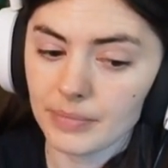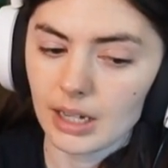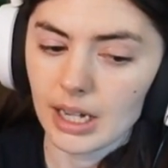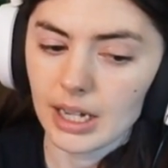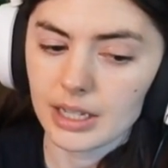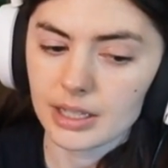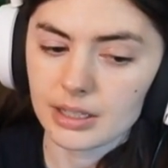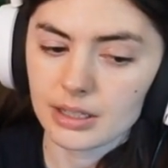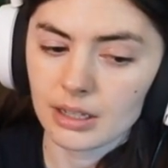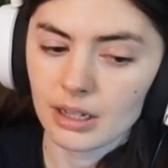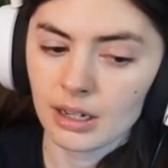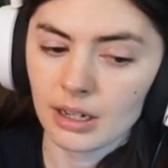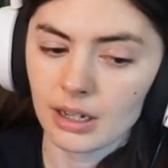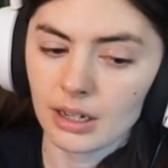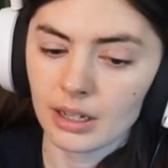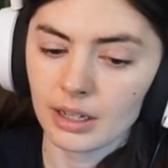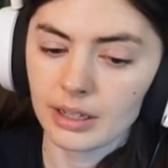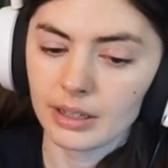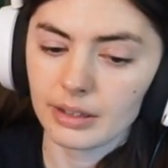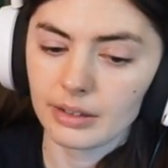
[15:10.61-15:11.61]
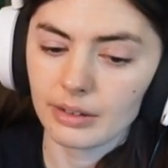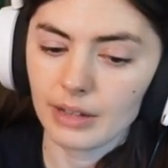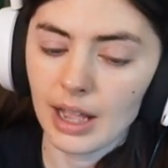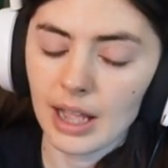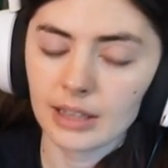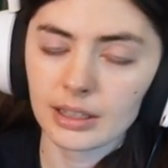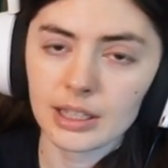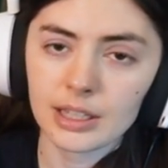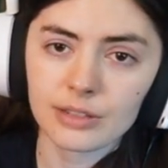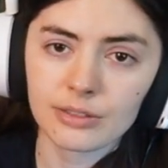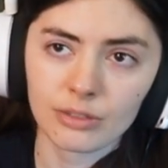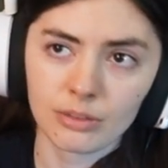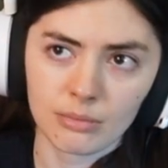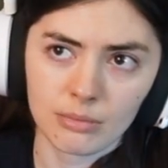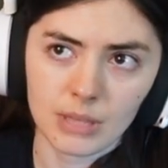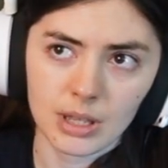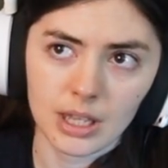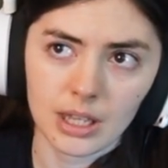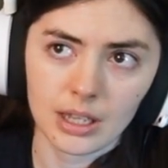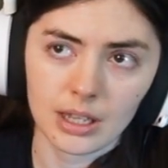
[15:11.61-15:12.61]
I saw, at least for
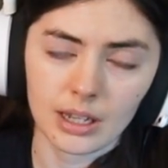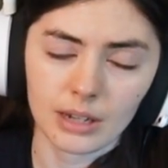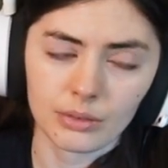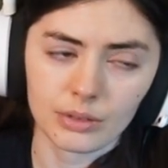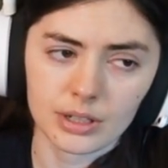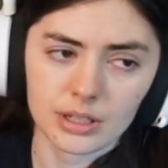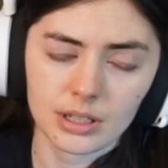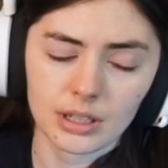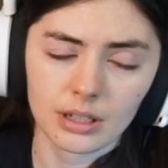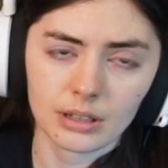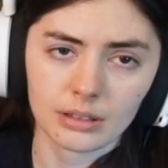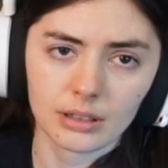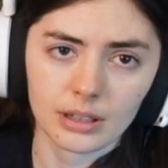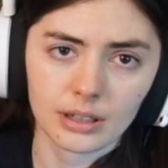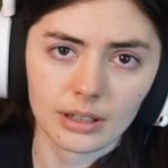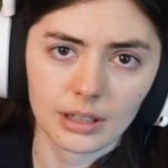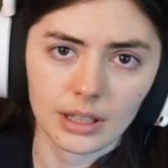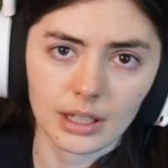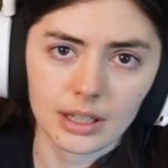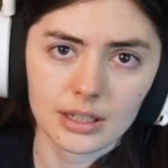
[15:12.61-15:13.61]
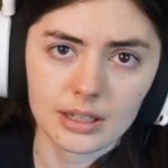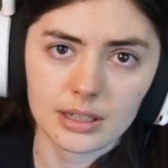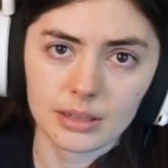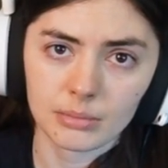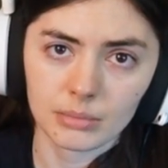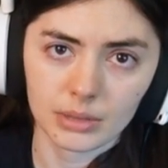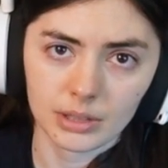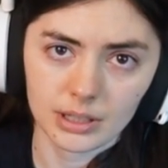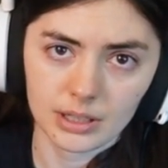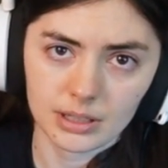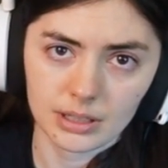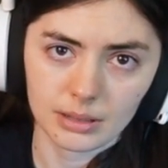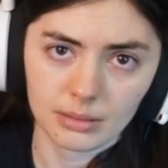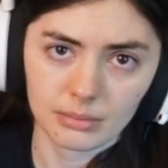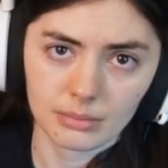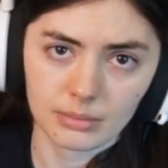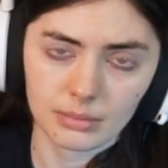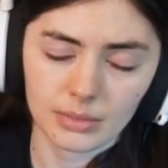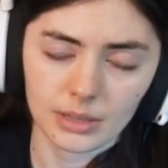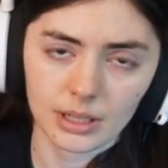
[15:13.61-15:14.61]
me, I was seeing a lot of, like,
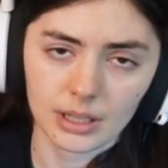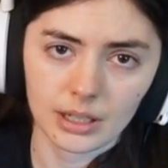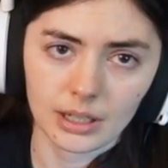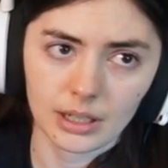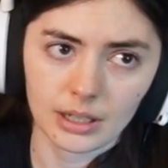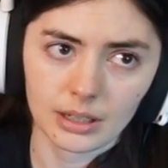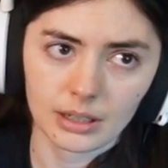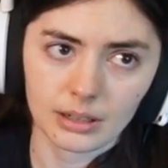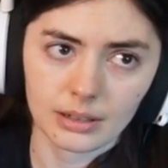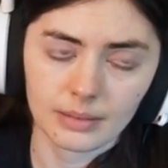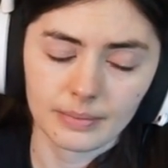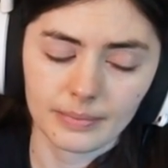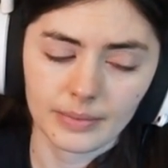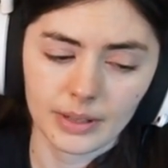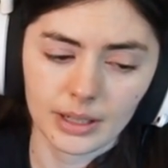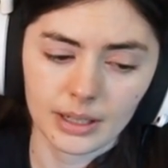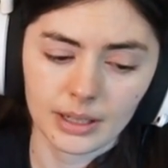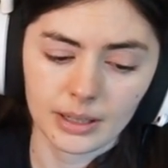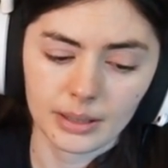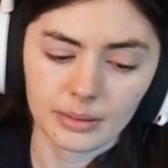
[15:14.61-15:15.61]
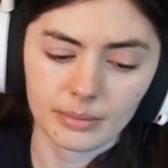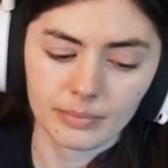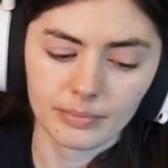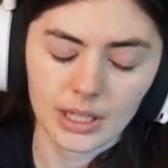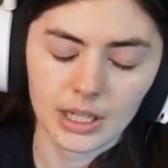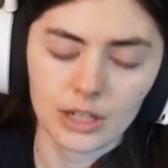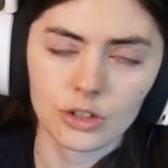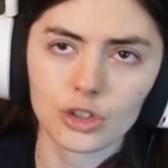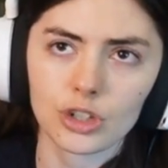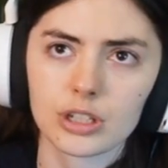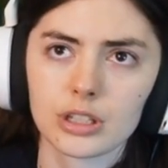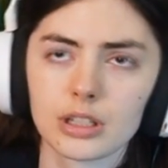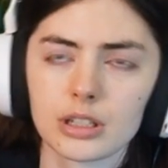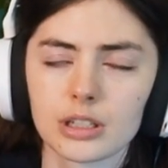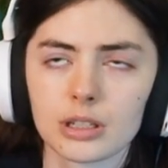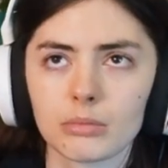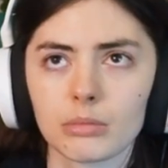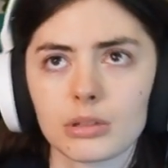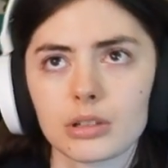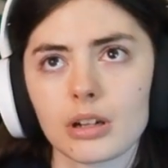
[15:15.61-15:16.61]
symbolism, again, in just the
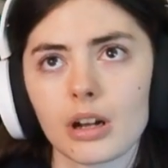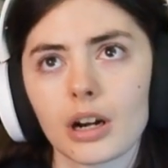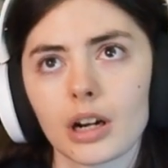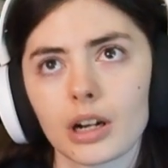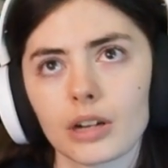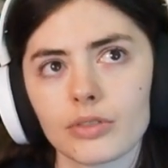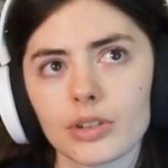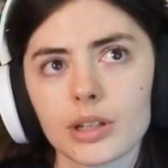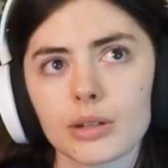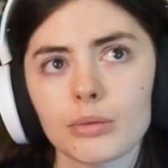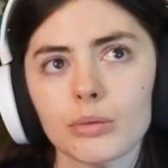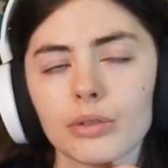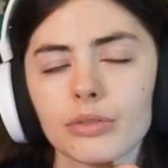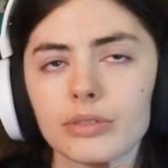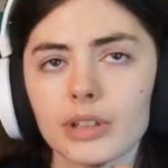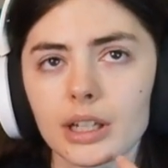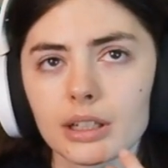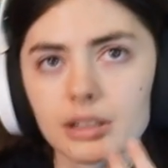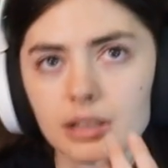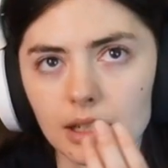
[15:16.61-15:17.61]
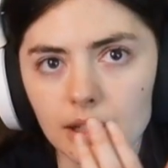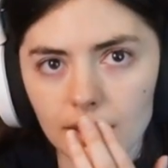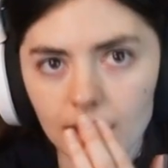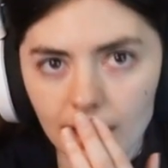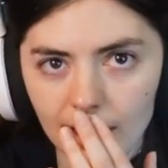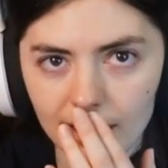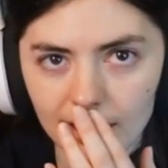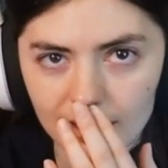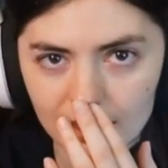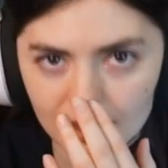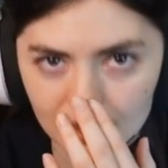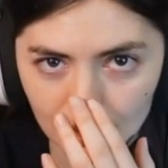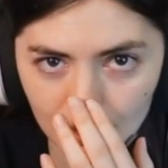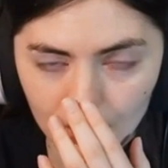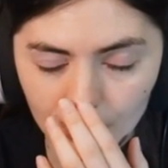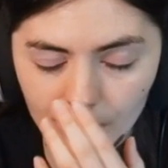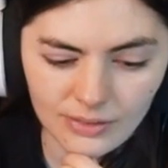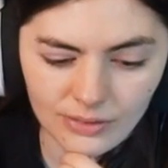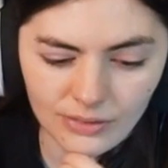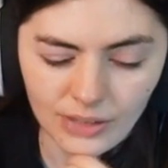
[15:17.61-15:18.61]
cinematography reflecting that.
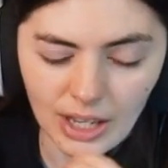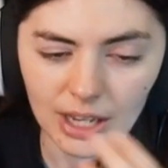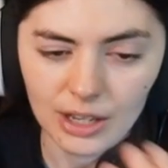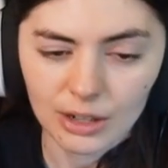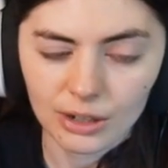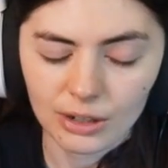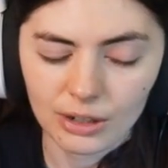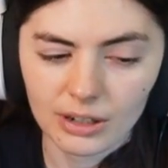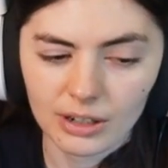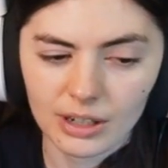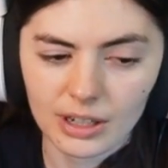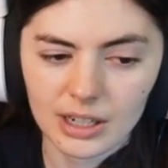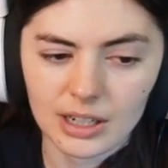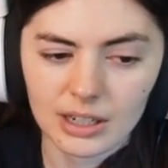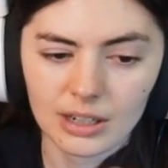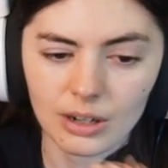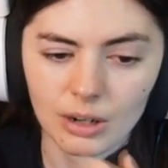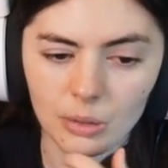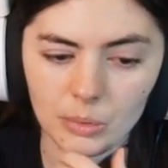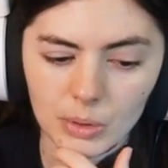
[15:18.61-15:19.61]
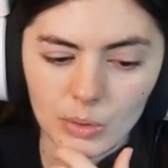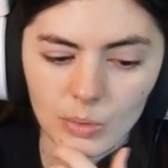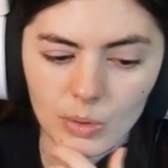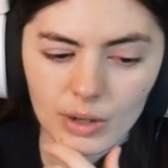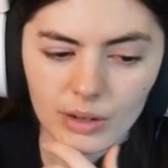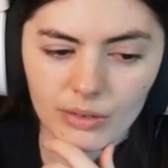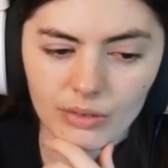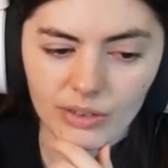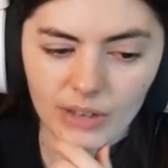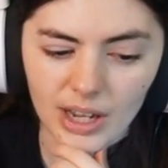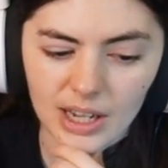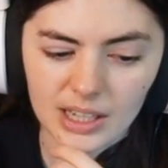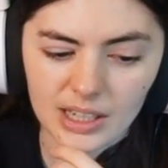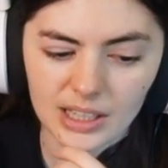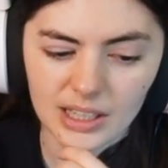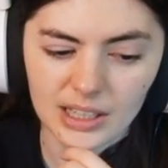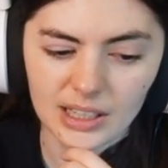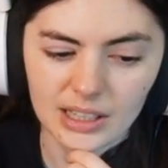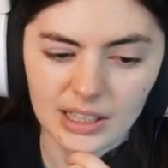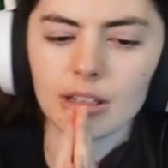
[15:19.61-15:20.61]
So, Vader and Obi-Wan
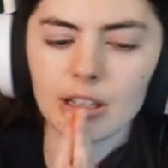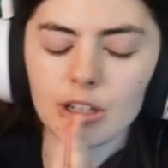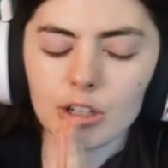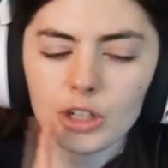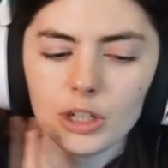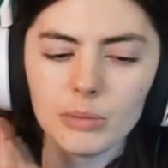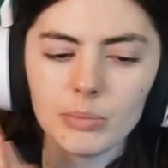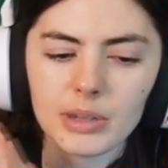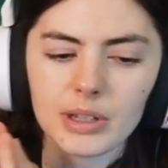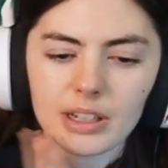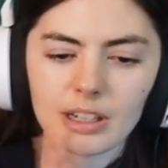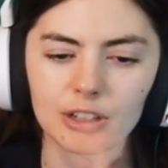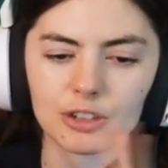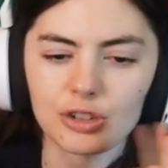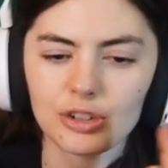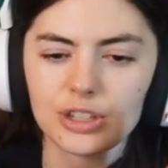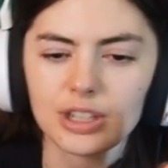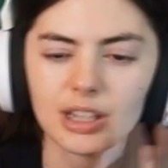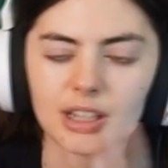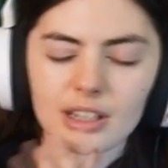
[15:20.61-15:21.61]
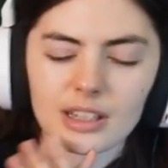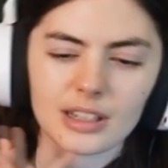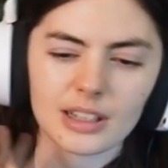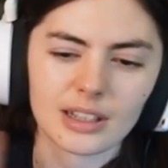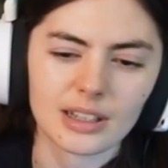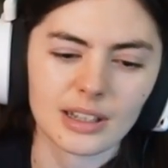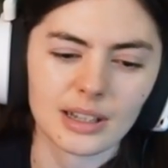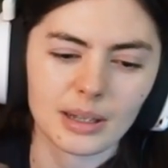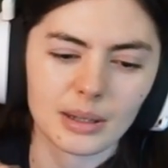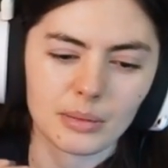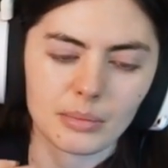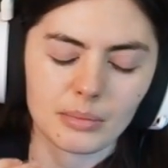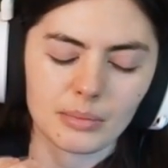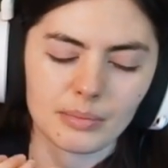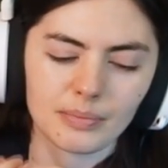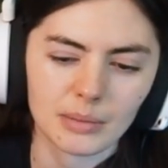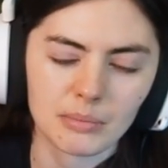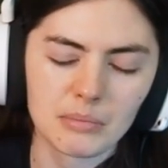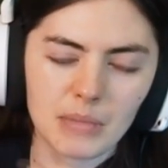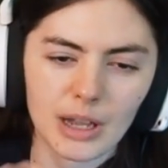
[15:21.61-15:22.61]
fighting. It could be an interesting
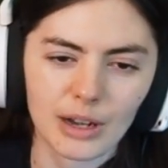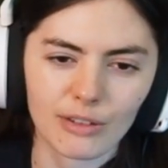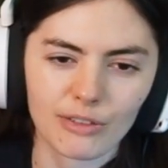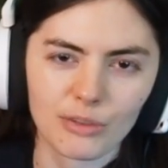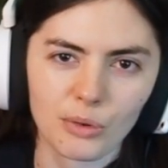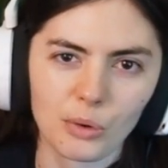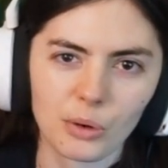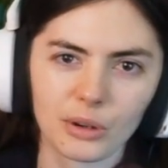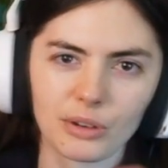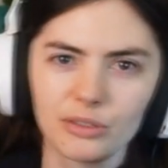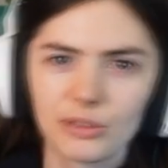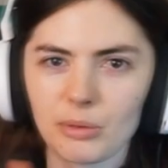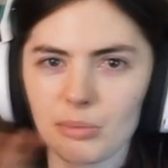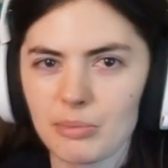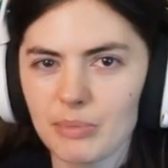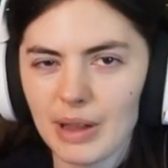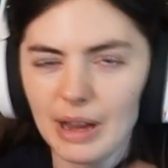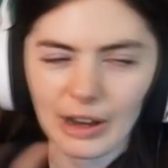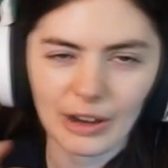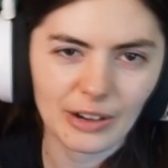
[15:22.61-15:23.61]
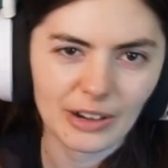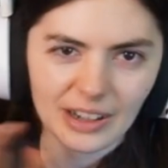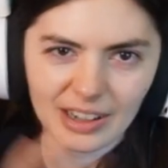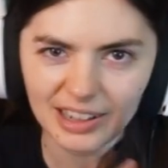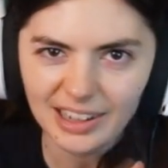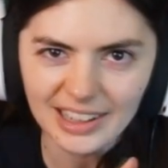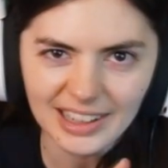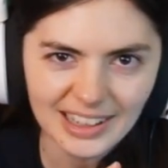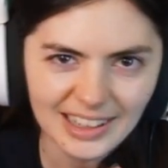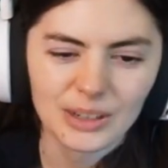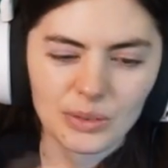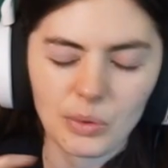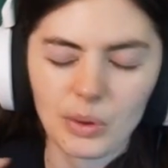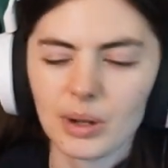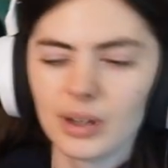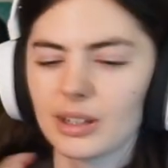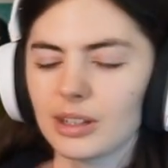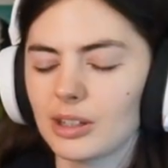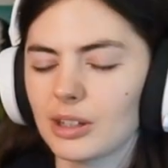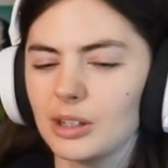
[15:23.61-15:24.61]
metaphor for burying
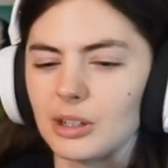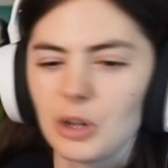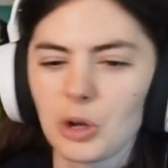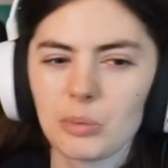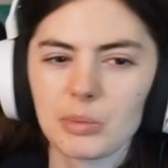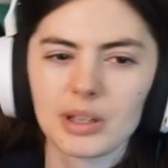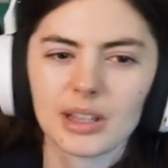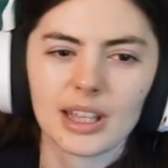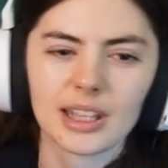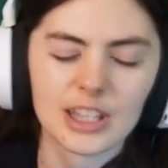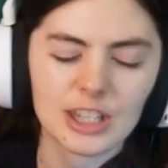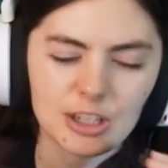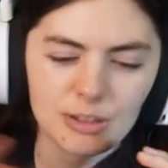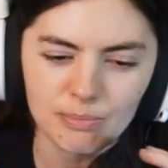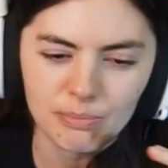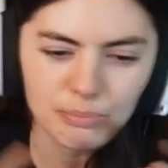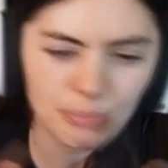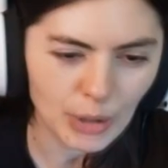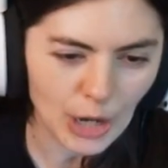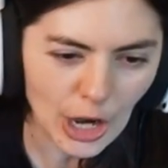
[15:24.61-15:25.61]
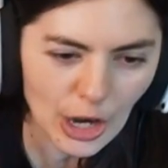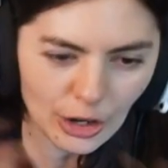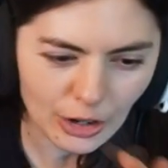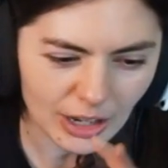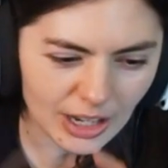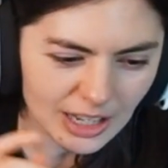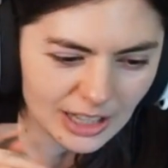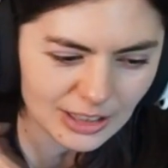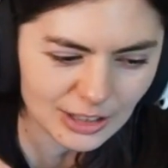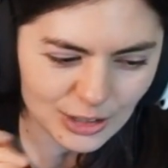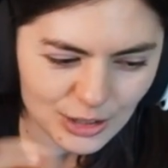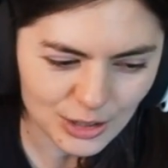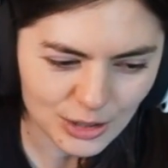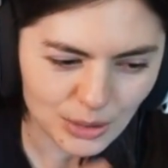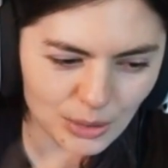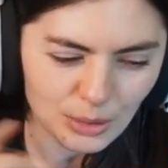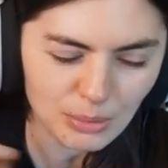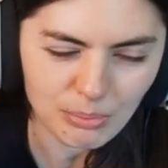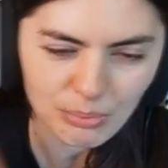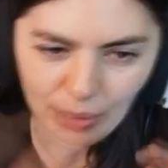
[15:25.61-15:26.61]
Kenobi. Like, he's burying the
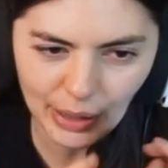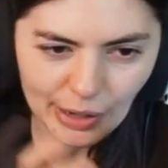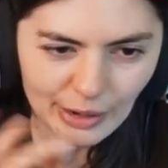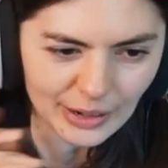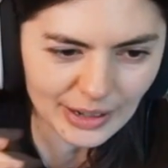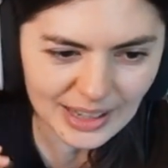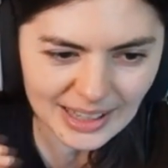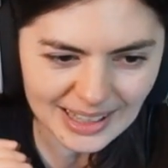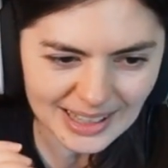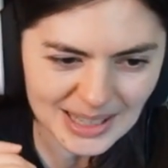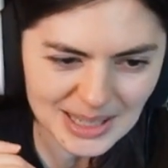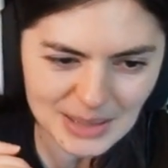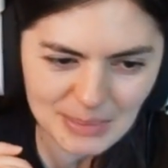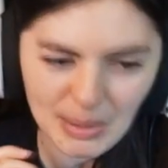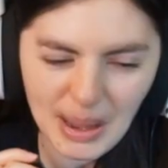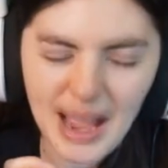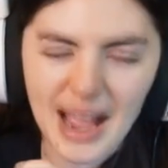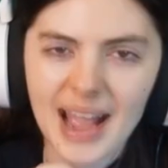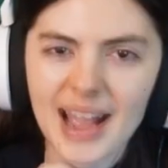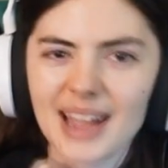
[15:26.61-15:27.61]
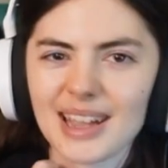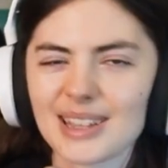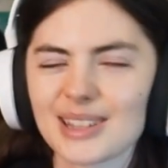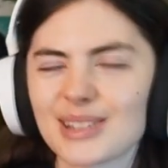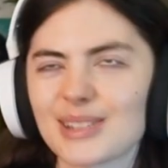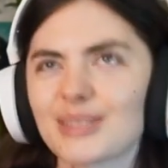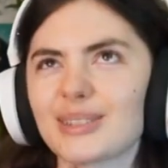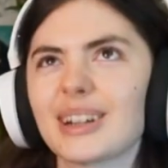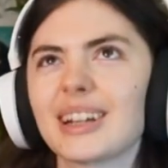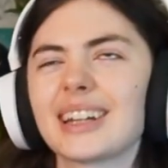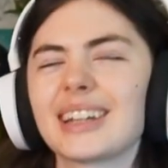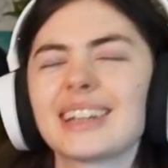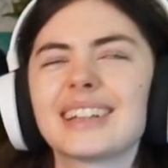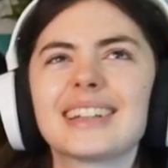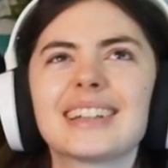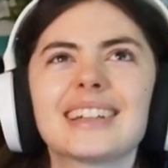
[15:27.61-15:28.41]
truth, burying his past, right?